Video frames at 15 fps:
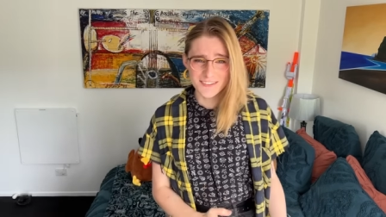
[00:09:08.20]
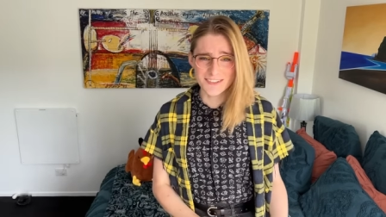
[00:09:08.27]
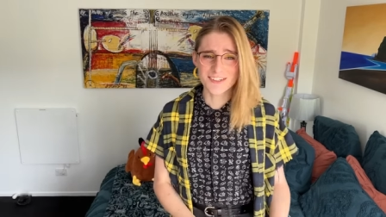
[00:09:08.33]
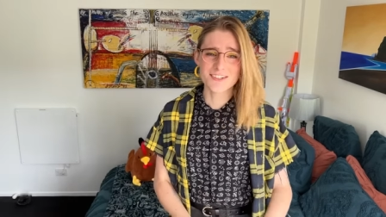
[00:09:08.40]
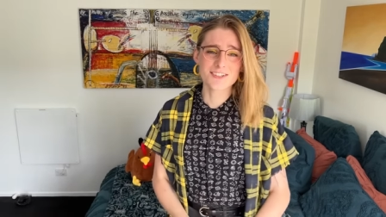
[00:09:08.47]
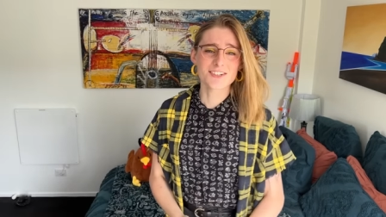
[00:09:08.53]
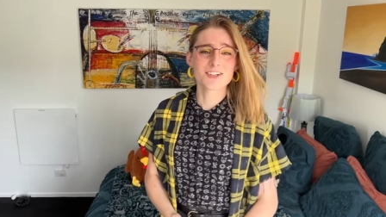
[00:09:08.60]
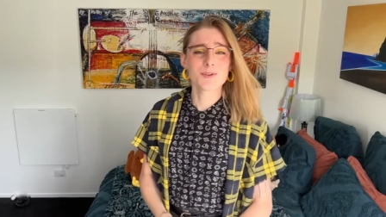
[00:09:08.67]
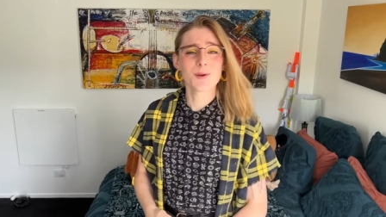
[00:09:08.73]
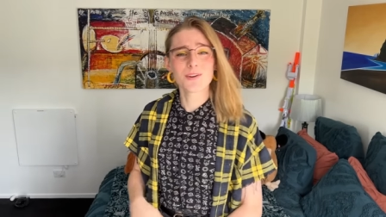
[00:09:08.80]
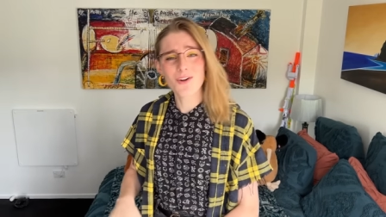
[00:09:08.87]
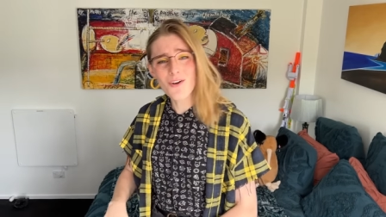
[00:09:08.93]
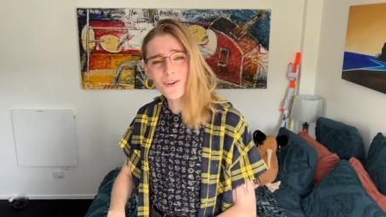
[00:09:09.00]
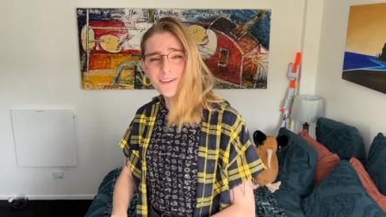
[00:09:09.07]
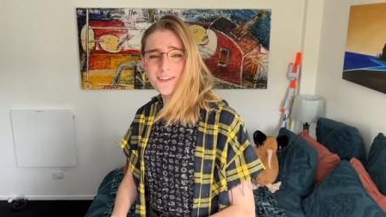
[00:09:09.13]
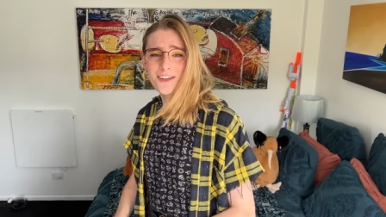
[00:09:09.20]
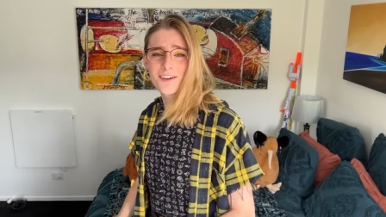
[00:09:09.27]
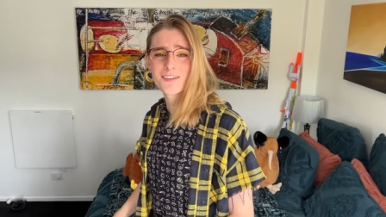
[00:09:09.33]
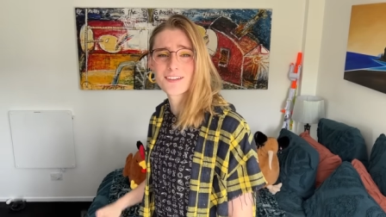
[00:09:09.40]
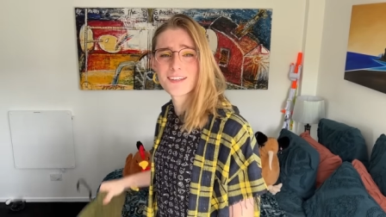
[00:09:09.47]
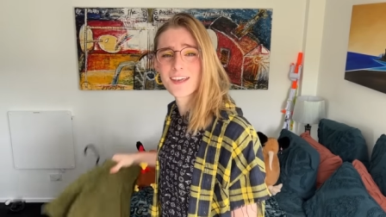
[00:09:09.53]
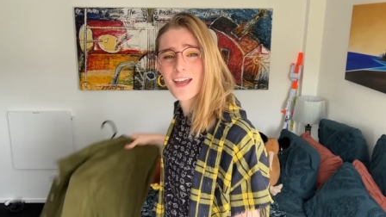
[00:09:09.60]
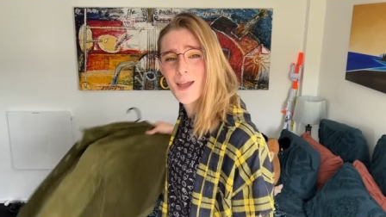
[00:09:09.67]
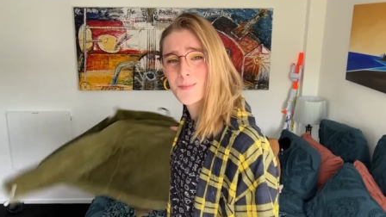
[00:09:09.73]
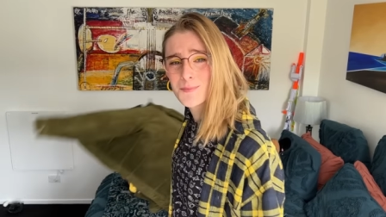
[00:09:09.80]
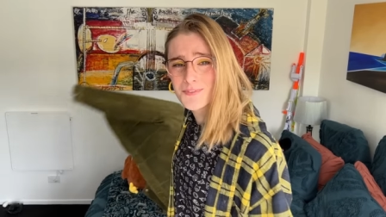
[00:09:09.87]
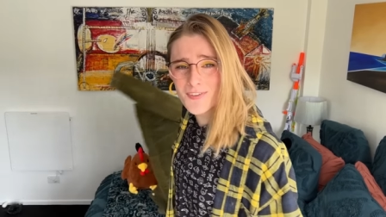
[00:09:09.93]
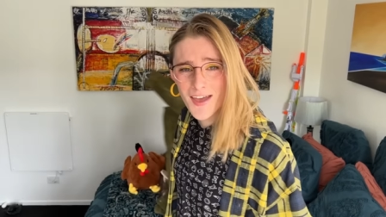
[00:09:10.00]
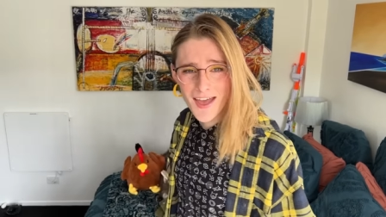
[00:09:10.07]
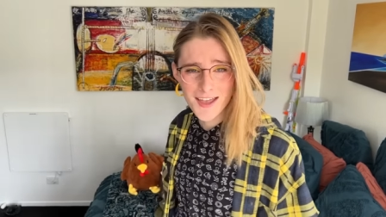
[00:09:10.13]
to continue our ongoing game
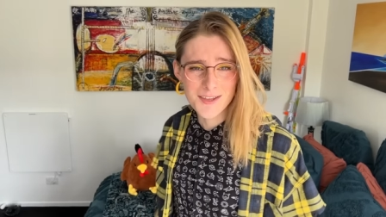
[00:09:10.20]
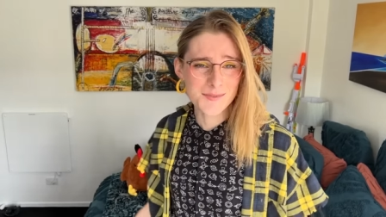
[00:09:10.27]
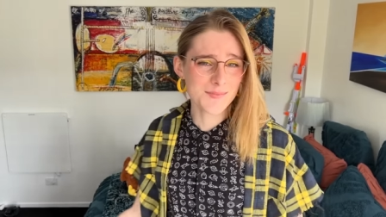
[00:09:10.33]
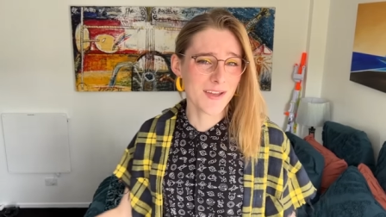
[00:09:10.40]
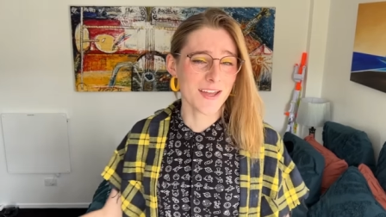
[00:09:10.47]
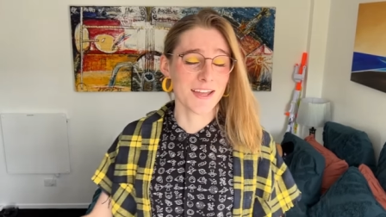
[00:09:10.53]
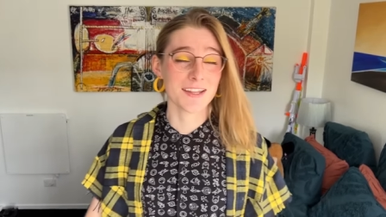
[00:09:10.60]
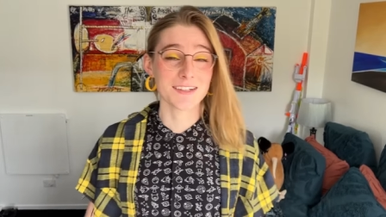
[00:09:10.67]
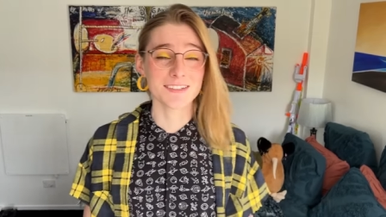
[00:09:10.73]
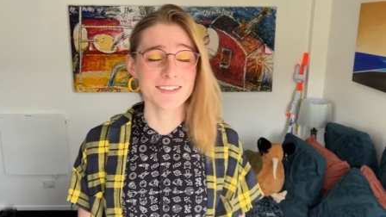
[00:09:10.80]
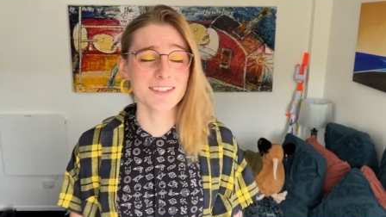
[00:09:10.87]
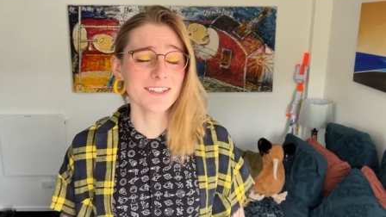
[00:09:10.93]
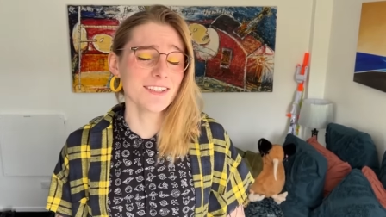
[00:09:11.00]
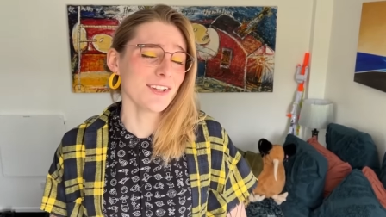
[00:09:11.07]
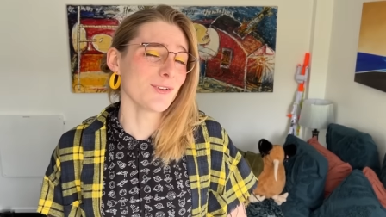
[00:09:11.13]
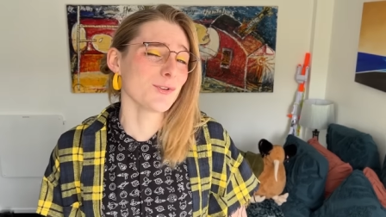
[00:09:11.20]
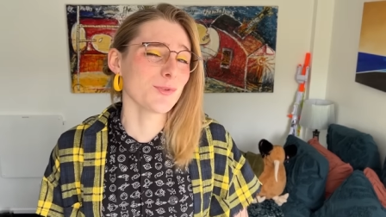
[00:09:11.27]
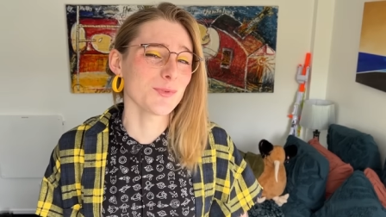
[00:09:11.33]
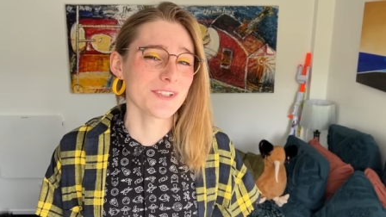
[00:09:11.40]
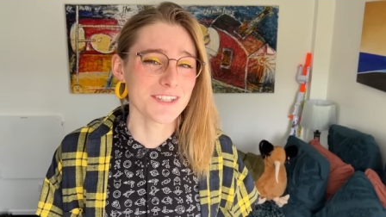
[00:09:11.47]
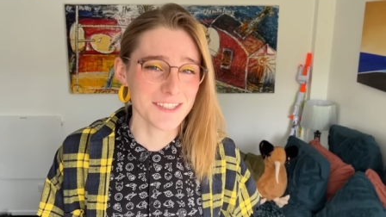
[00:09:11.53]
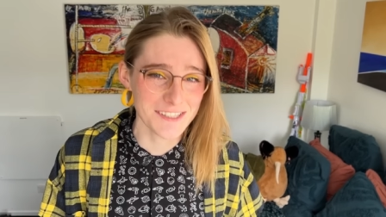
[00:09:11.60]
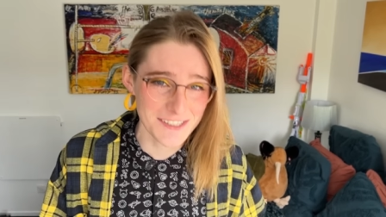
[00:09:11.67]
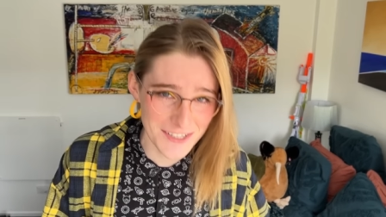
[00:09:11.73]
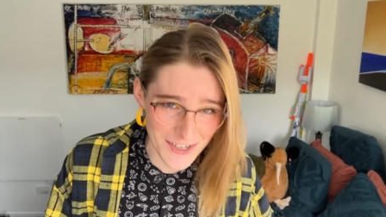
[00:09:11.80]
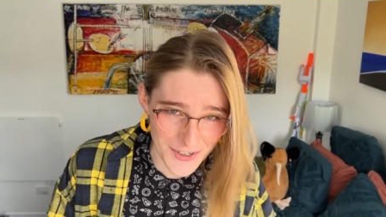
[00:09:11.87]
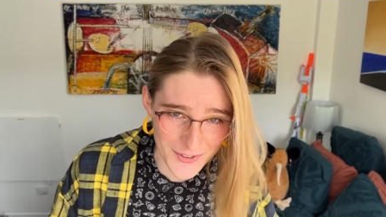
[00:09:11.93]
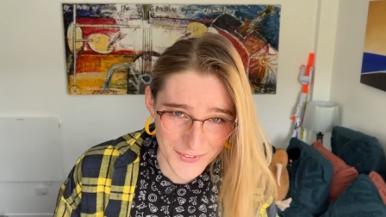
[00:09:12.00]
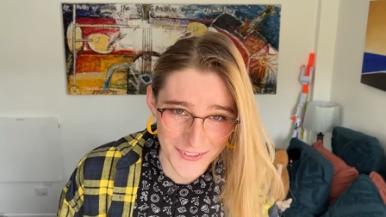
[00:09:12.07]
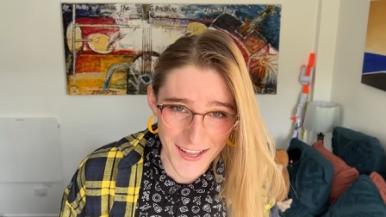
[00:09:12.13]
of Hangman, colloquially
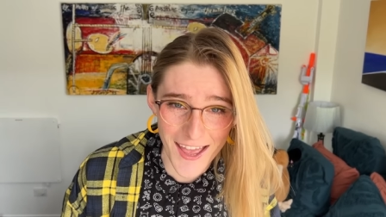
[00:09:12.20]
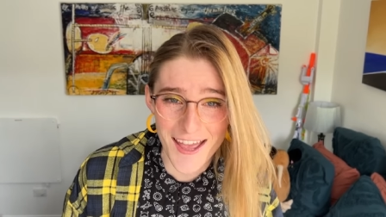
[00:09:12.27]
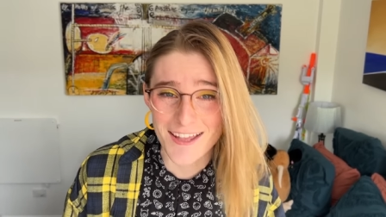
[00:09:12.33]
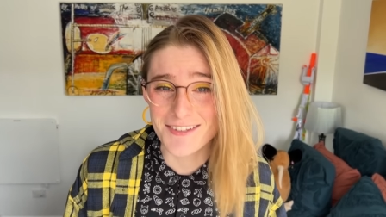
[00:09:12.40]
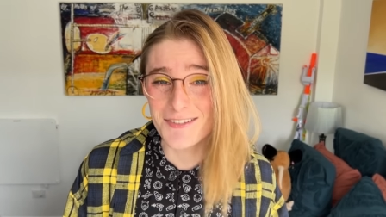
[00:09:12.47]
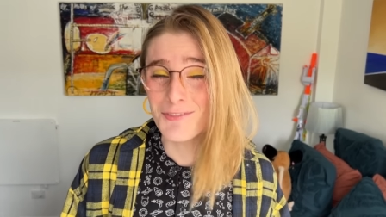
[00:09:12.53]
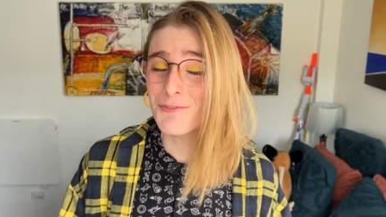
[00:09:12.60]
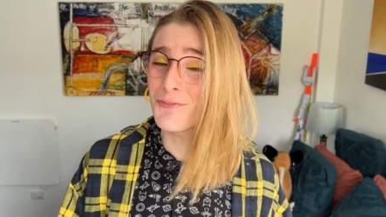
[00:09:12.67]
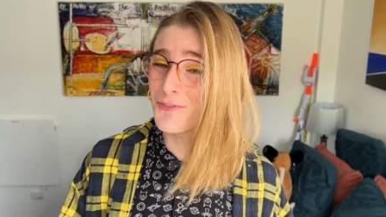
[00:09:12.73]
known as